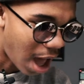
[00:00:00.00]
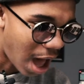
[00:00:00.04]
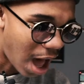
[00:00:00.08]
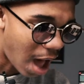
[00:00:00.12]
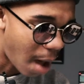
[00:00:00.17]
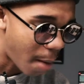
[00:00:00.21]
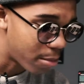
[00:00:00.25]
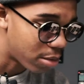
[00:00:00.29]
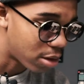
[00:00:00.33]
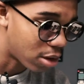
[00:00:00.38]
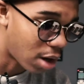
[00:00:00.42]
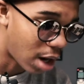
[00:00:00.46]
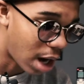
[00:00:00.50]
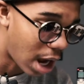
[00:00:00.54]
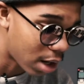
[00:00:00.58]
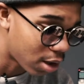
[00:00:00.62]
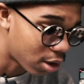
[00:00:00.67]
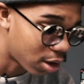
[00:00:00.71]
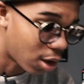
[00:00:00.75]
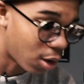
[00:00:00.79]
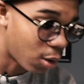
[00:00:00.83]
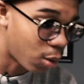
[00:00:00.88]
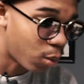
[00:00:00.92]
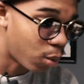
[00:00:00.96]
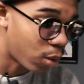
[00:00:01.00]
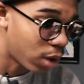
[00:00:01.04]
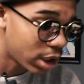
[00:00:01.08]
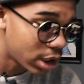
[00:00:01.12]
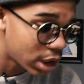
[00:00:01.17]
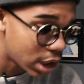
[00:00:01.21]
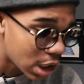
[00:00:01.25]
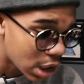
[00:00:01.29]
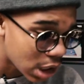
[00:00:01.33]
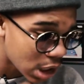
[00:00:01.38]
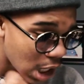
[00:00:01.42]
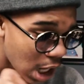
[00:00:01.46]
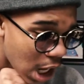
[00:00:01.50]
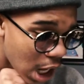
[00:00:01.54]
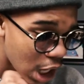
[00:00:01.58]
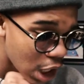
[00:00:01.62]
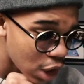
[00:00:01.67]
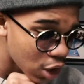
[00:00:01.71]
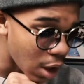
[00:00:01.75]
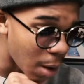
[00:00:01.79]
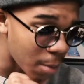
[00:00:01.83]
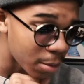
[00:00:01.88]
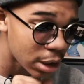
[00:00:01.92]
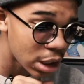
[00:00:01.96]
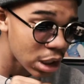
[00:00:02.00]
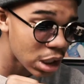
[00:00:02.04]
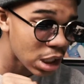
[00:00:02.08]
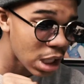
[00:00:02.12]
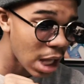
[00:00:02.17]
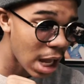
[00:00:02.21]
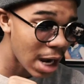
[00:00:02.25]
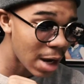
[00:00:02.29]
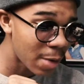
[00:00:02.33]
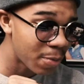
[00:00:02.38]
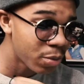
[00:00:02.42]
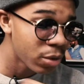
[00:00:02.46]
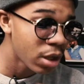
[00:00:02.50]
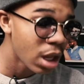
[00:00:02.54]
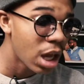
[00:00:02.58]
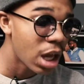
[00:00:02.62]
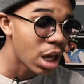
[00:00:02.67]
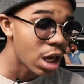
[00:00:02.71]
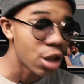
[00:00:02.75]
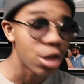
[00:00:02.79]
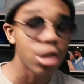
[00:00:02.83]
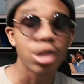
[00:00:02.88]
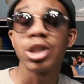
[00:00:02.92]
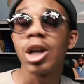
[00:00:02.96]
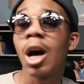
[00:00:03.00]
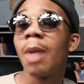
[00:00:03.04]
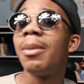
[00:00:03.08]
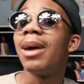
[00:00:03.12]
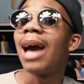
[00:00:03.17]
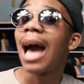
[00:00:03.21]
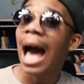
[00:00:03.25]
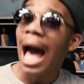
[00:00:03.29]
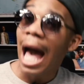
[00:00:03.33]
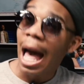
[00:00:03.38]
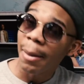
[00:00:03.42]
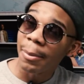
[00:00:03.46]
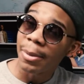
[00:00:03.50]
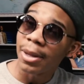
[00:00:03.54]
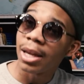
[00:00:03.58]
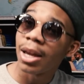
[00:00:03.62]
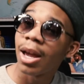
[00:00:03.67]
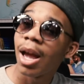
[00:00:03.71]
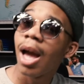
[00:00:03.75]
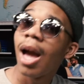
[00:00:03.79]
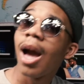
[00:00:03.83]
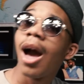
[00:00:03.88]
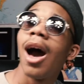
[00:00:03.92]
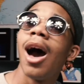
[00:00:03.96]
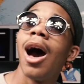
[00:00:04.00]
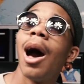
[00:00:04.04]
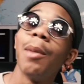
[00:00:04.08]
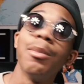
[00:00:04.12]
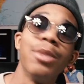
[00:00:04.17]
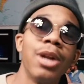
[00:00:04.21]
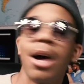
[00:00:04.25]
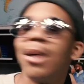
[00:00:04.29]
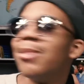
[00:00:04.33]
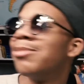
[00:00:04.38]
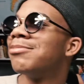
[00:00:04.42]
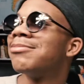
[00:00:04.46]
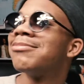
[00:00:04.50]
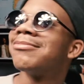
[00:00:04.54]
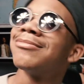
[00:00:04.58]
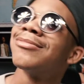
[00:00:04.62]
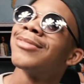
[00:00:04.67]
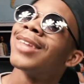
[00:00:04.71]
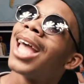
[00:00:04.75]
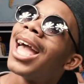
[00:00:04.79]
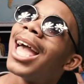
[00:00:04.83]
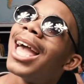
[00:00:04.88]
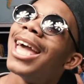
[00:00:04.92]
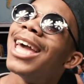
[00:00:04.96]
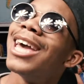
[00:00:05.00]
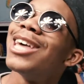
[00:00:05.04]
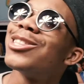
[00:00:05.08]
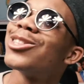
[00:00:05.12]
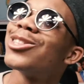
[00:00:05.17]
I'm sorry, I don't know what she's saying, so I'm gonna just say, is your job a hobby? No. It